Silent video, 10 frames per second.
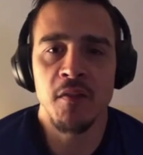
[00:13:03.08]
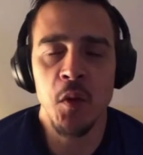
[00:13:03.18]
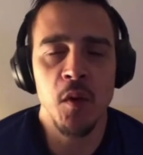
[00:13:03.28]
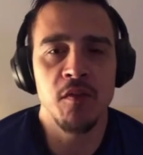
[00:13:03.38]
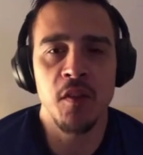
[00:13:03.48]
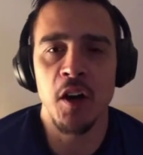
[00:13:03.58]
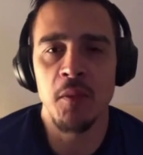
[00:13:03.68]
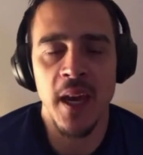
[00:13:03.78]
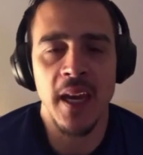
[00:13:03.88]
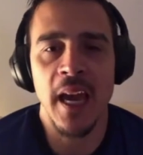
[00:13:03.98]
if you have
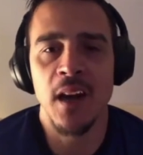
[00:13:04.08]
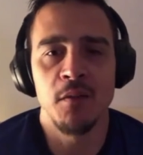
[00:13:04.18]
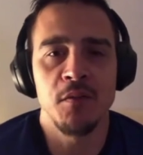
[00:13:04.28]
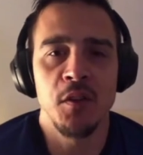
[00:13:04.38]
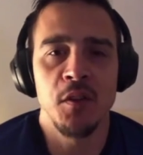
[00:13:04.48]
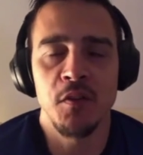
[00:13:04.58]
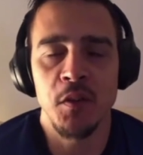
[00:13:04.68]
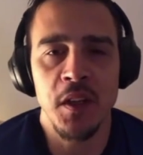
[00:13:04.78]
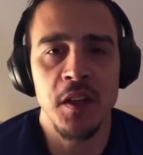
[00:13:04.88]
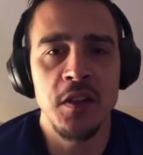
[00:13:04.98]
followed my account for a few
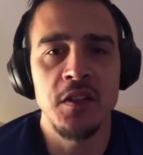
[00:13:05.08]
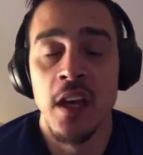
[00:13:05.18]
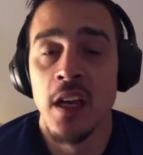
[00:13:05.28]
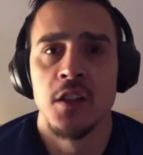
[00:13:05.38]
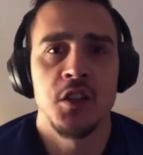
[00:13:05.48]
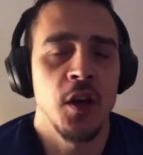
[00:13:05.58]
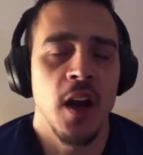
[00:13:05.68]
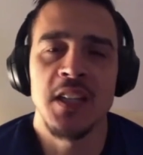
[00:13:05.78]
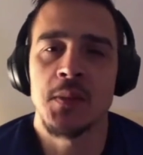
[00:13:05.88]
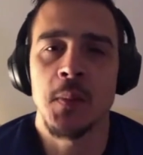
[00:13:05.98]
years,
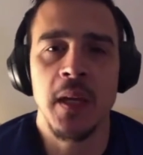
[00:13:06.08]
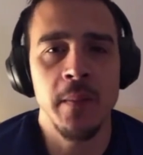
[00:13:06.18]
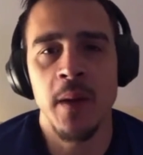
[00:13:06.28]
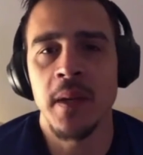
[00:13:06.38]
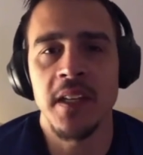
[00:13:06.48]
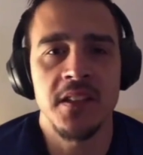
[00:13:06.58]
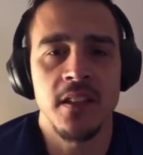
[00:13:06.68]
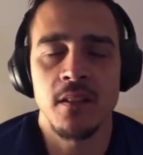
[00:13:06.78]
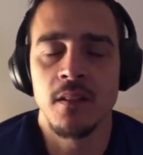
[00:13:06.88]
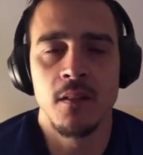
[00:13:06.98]
sure, I speak about
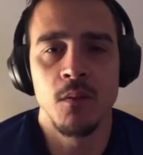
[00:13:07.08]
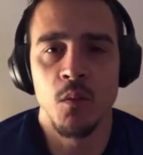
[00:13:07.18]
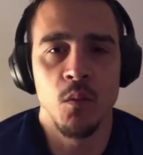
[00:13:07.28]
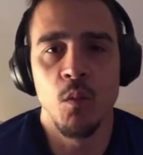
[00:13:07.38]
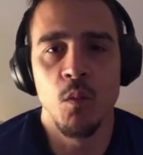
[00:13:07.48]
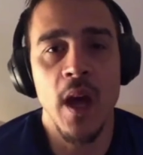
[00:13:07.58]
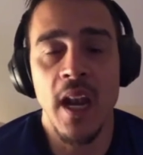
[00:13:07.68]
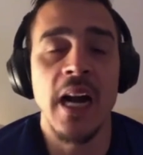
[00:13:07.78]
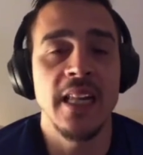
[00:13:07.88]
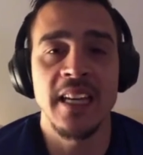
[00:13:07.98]
Mason
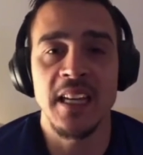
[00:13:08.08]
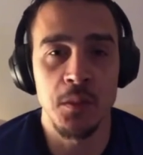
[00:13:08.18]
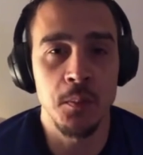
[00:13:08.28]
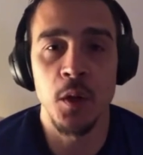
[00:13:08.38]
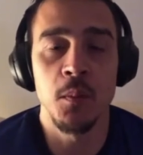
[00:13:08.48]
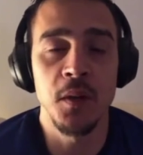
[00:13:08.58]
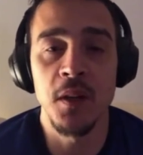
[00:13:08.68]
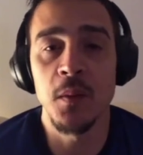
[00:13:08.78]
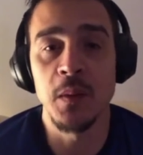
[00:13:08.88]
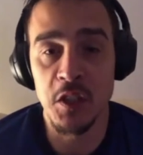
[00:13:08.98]
when I think it's
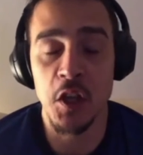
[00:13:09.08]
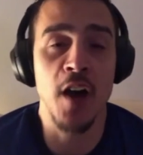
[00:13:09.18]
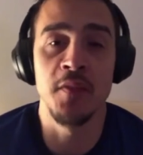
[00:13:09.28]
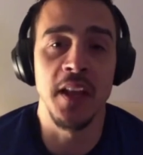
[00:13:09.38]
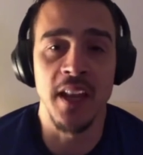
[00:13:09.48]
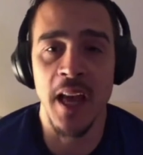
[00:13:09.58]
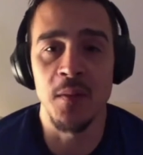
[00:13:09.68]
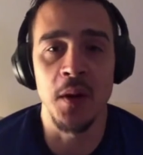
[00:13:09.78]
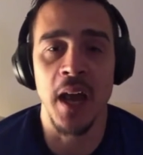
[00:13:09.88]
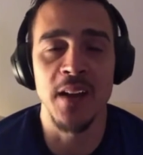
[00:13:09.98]
appropriate, which is often.
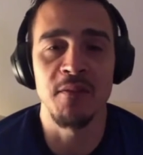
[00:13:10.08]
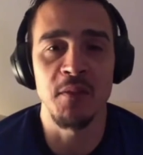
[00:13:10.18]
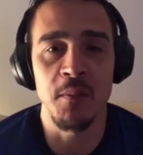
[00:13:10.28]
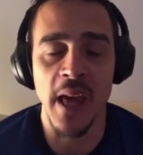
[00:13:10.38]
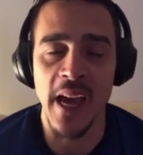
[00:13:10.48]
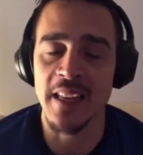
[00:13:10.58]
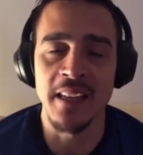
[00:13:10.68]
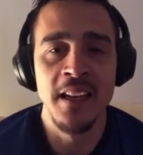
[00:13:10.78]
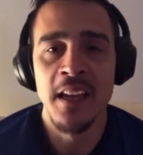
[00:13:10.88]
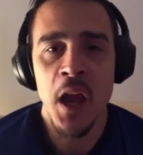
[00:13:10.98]
I won't hide from that.
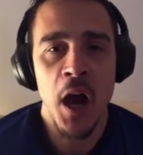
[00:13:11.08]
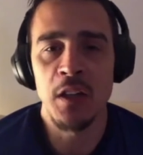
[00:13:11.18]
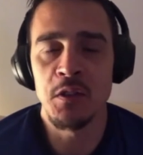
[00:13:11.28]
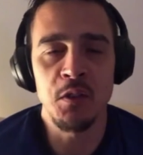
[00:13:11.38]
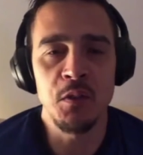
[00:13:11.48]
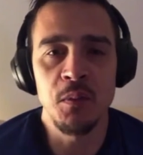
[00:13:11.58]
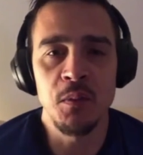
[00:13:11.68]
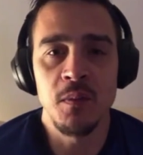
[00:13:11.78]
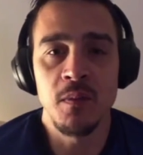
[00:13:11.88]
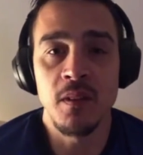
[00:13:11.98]
And I'll do